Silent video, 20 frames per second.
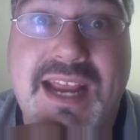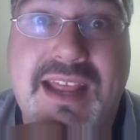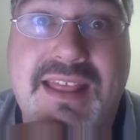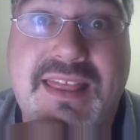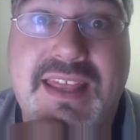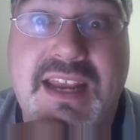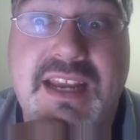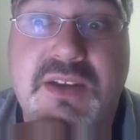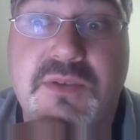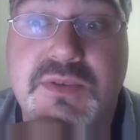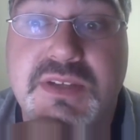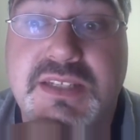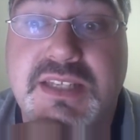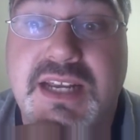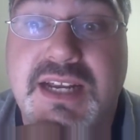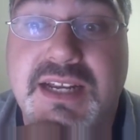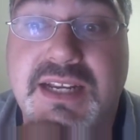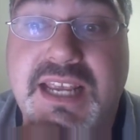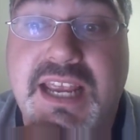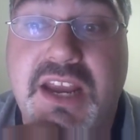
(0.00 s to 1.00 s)
I think was
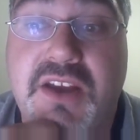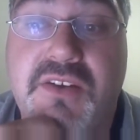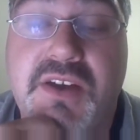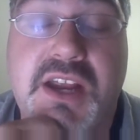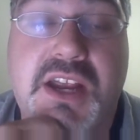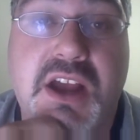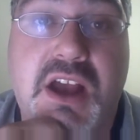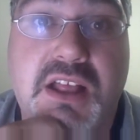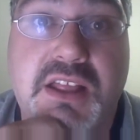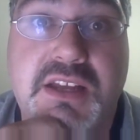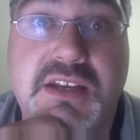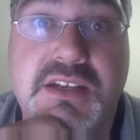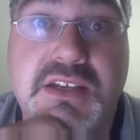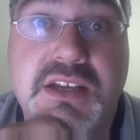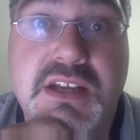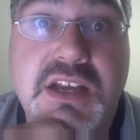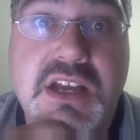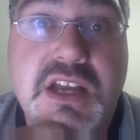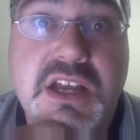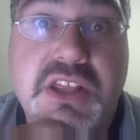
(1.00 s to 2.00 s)
uh, Kari
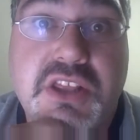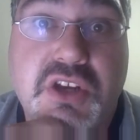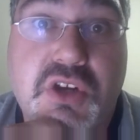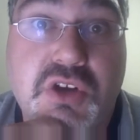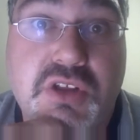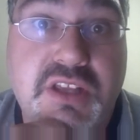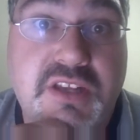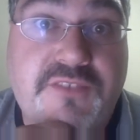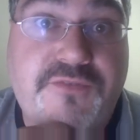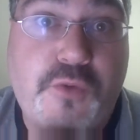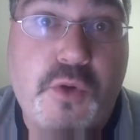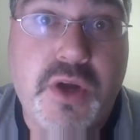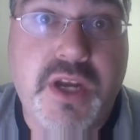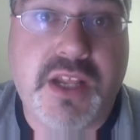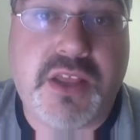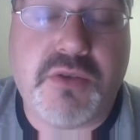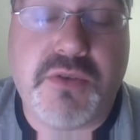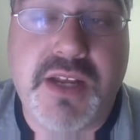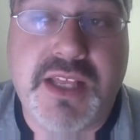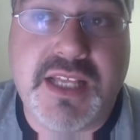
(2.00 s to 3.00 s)
Callin, the girl that's
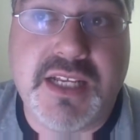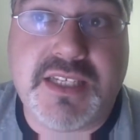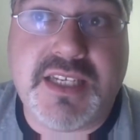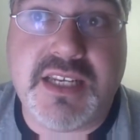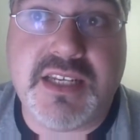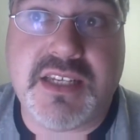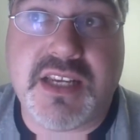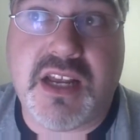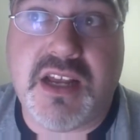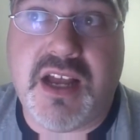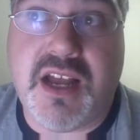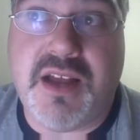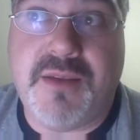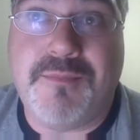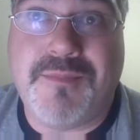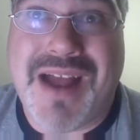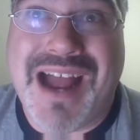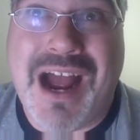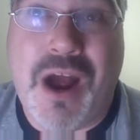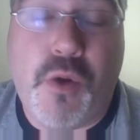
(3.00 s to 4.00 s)
43. This is
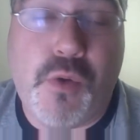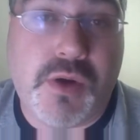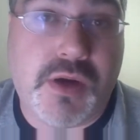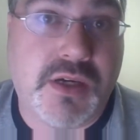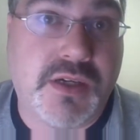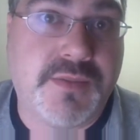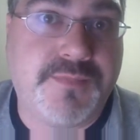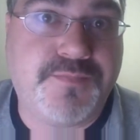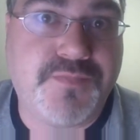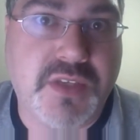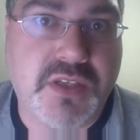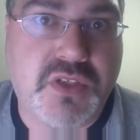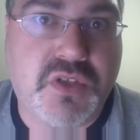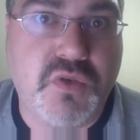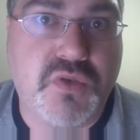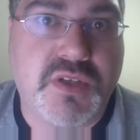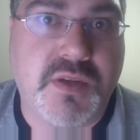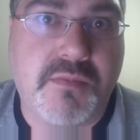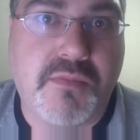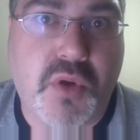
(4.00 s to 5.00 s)
um, our
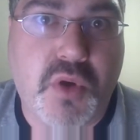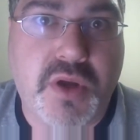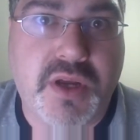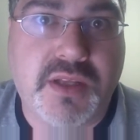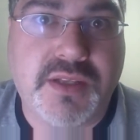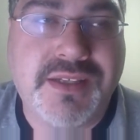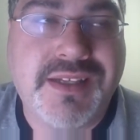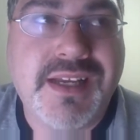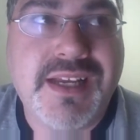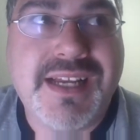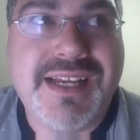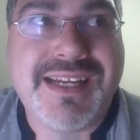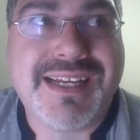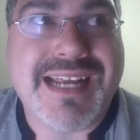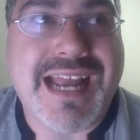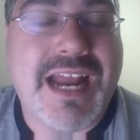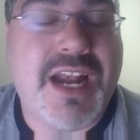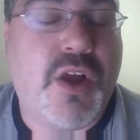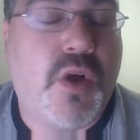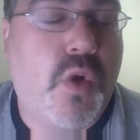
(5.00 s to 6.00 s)
Susan Boyle,
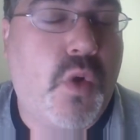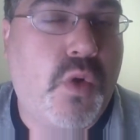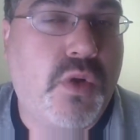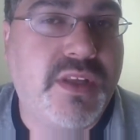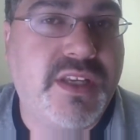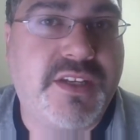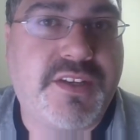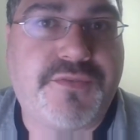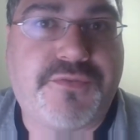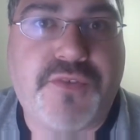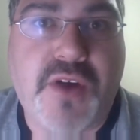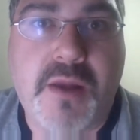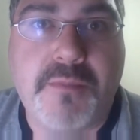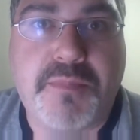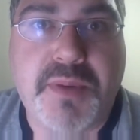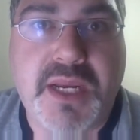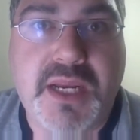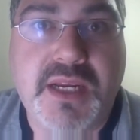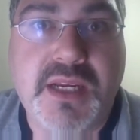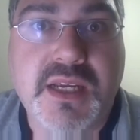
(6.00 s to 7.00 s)
kind of oldish,
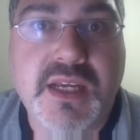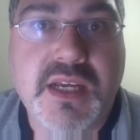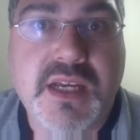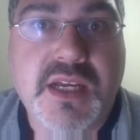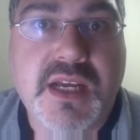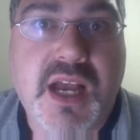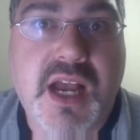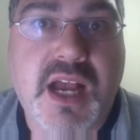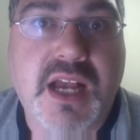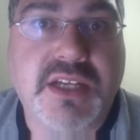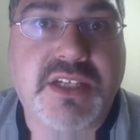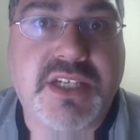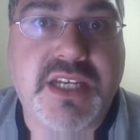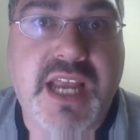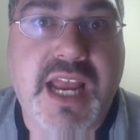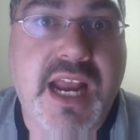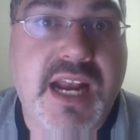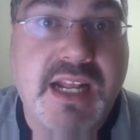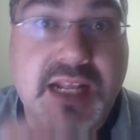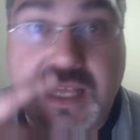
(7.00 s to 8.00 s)
frumpy. Uh,
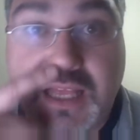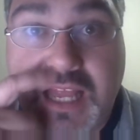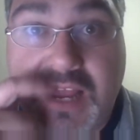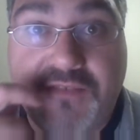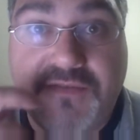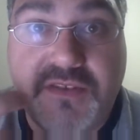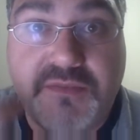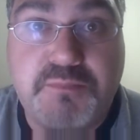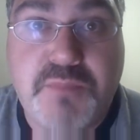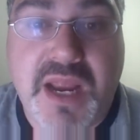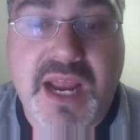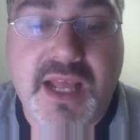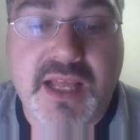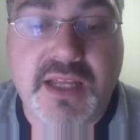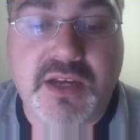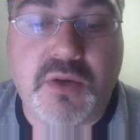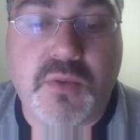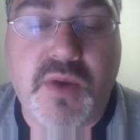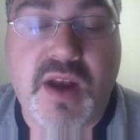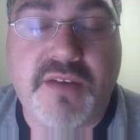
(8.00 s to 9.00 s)
she had a cleft
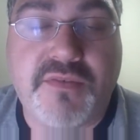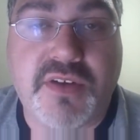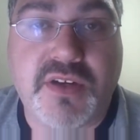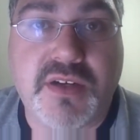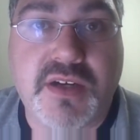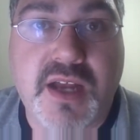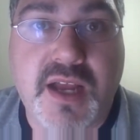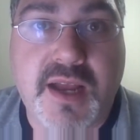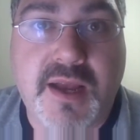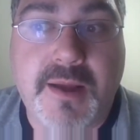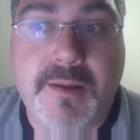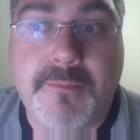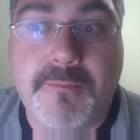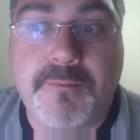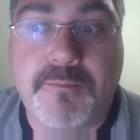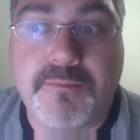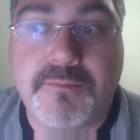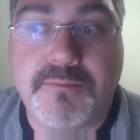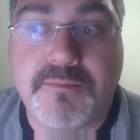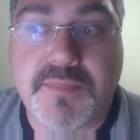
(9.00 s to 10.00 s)
palate or whatever.
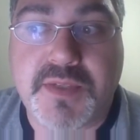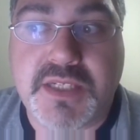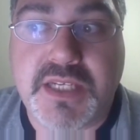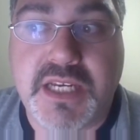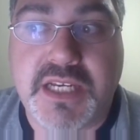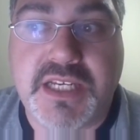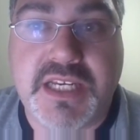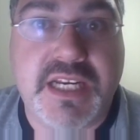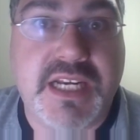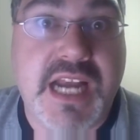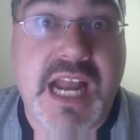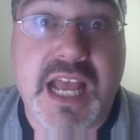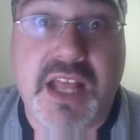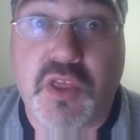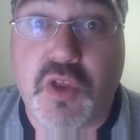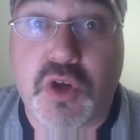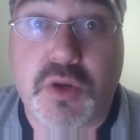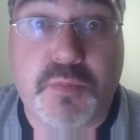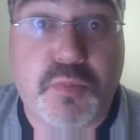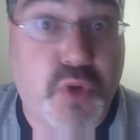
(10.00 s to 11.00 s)
Um, she did
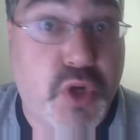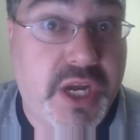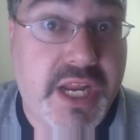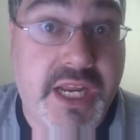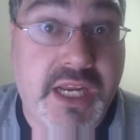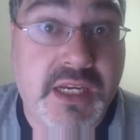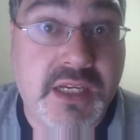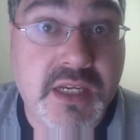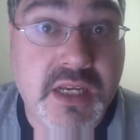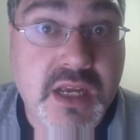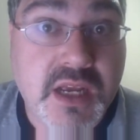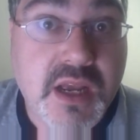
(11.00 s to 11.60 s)
not look pretty.